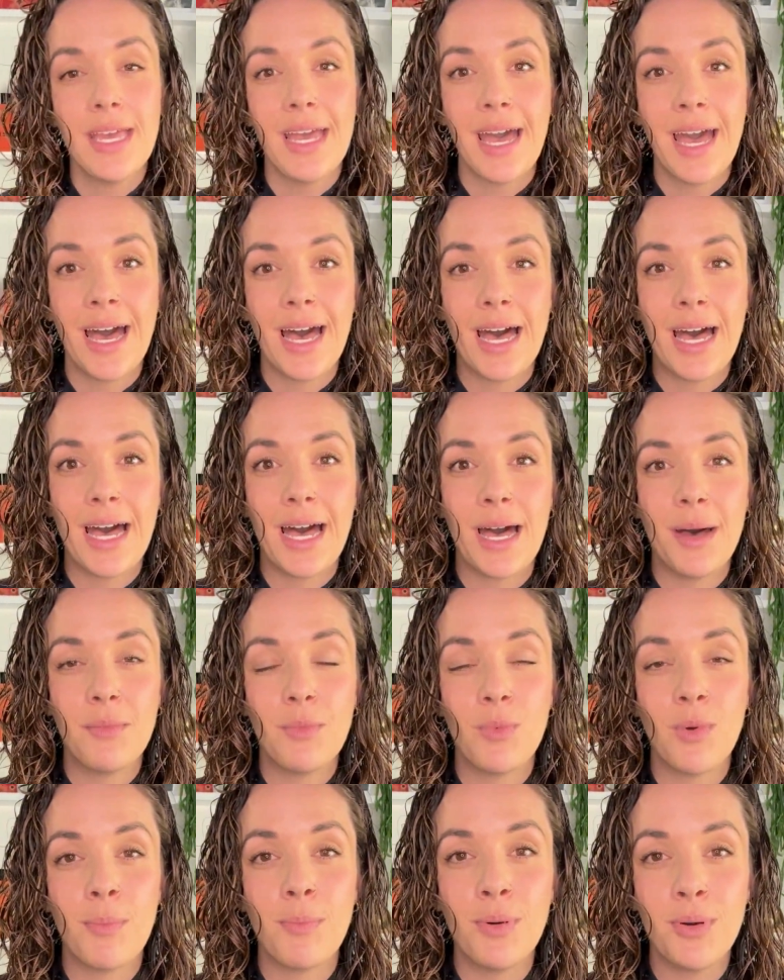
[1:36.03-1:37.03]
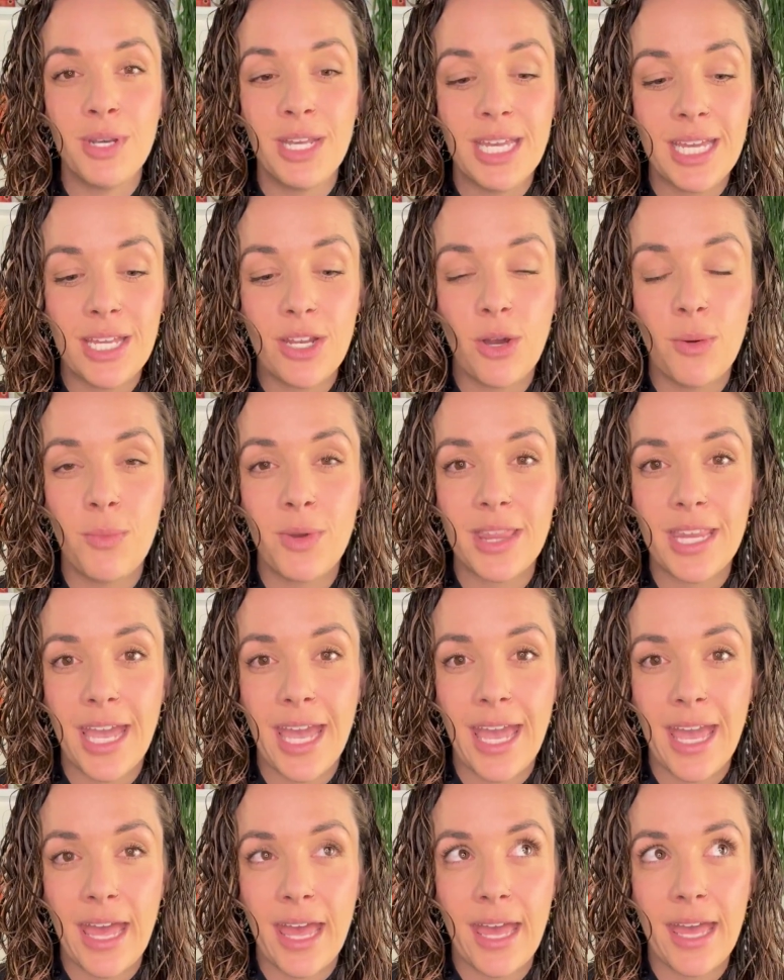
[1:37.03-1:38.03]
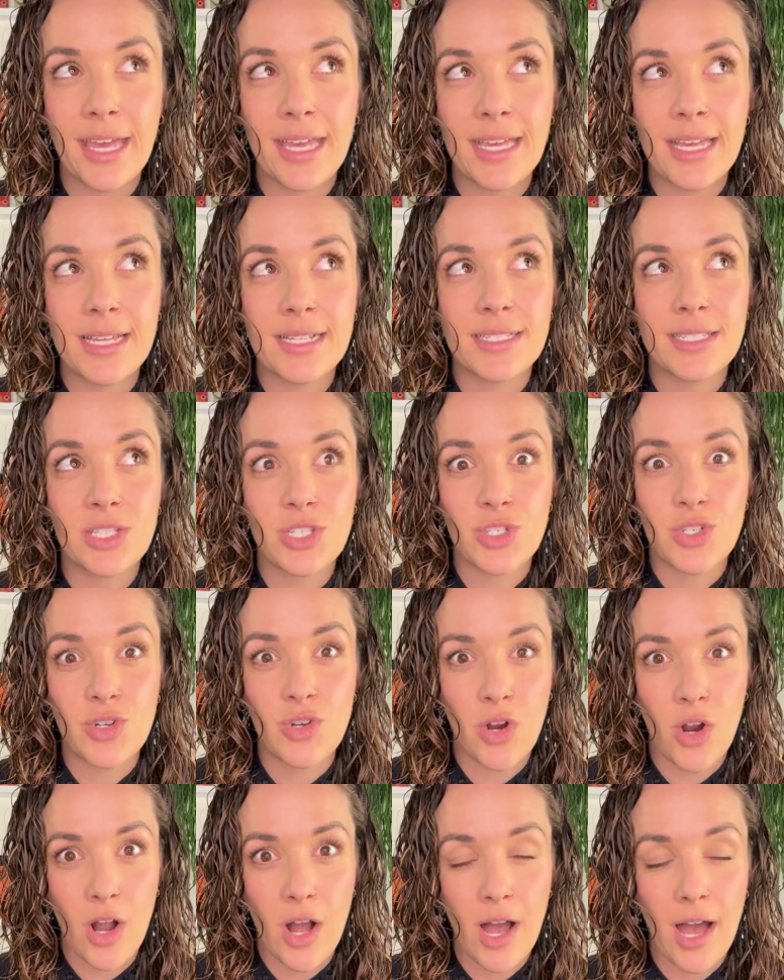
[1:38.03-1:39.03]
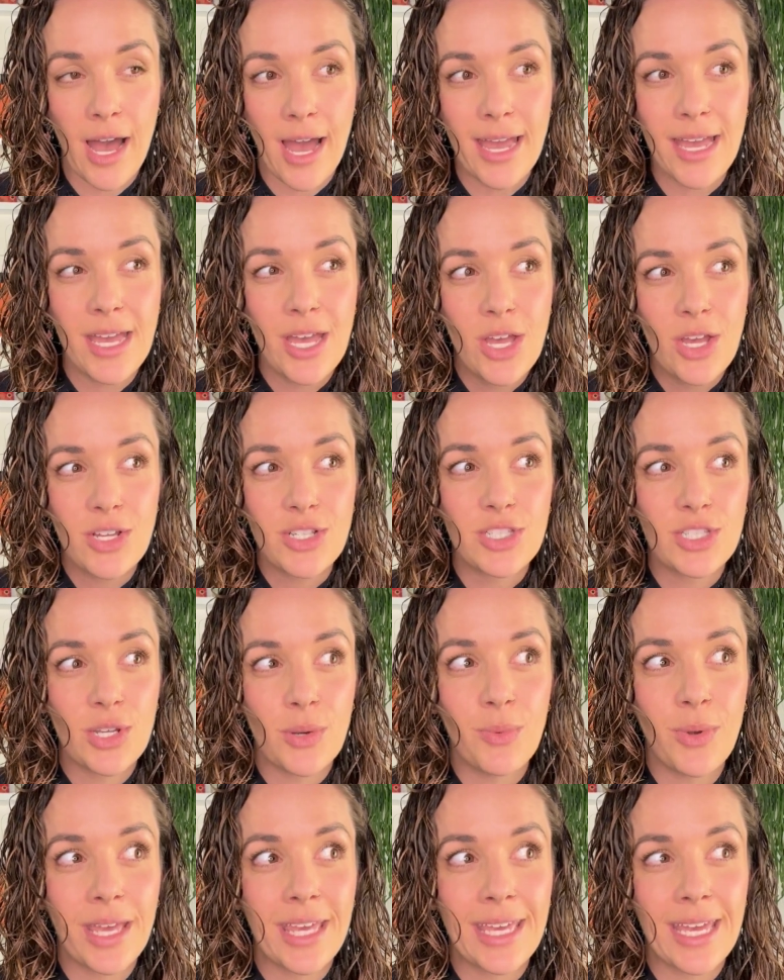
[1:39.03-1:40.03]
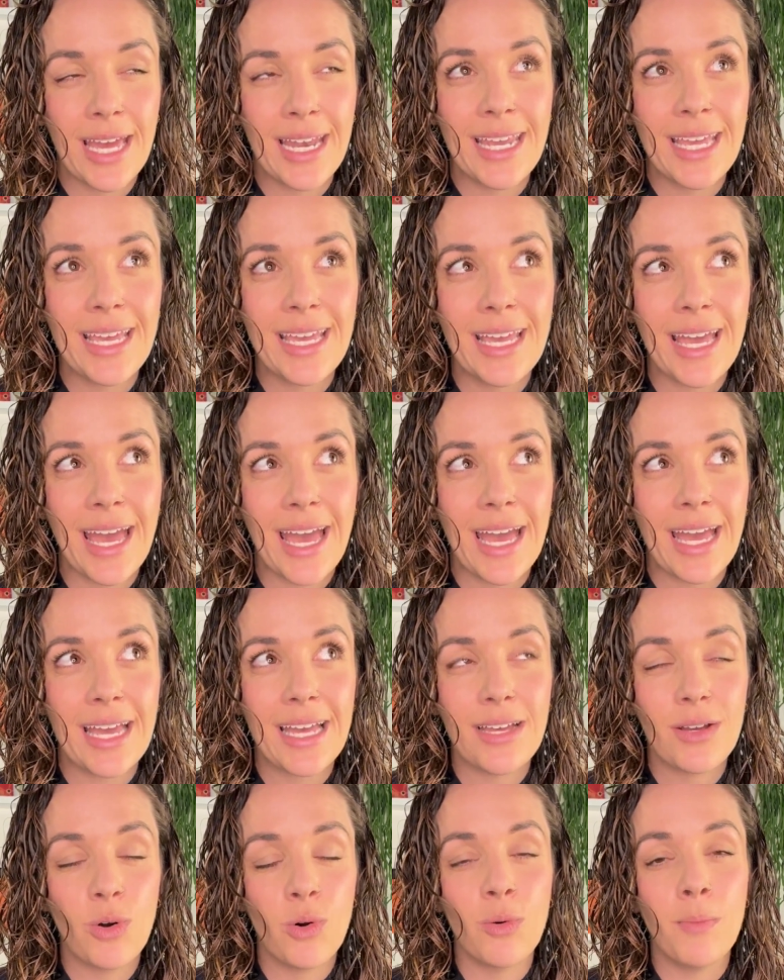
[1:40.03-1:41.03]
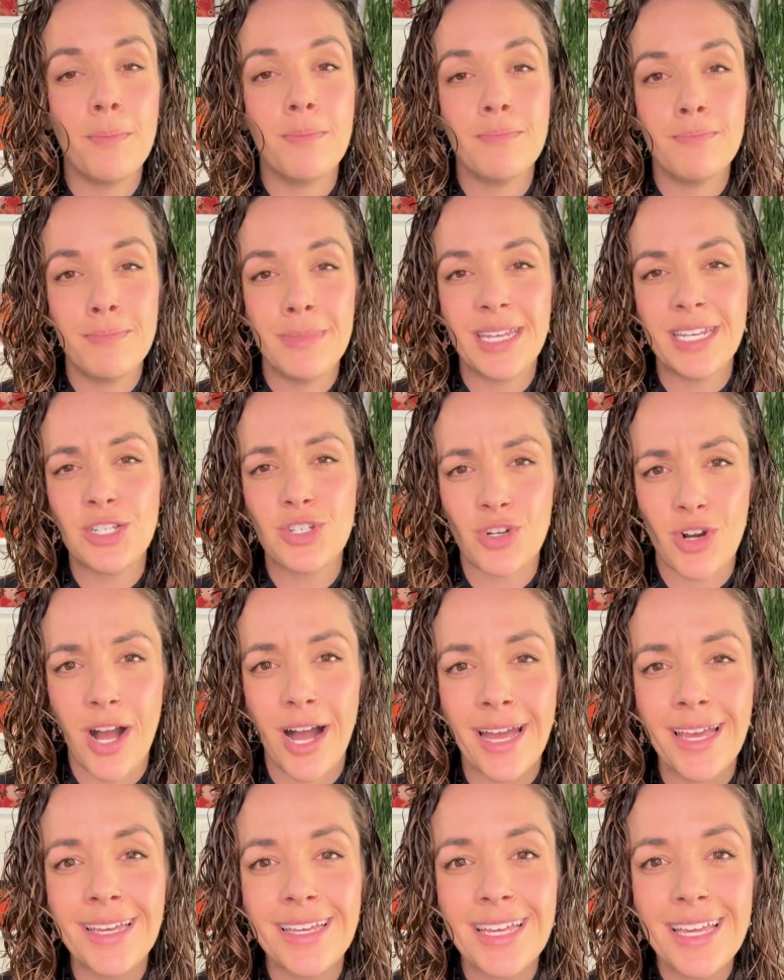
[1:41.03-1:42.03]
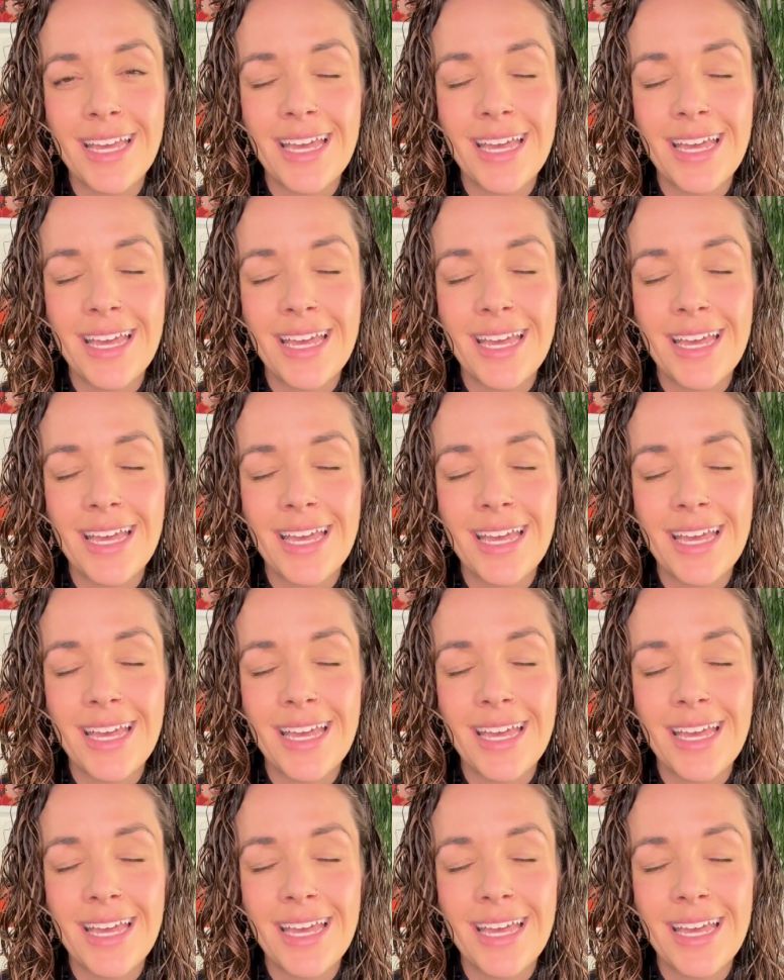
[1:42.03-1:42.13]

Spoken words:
We're putting it on when the hair is dry. So we're getting, or mid-dry.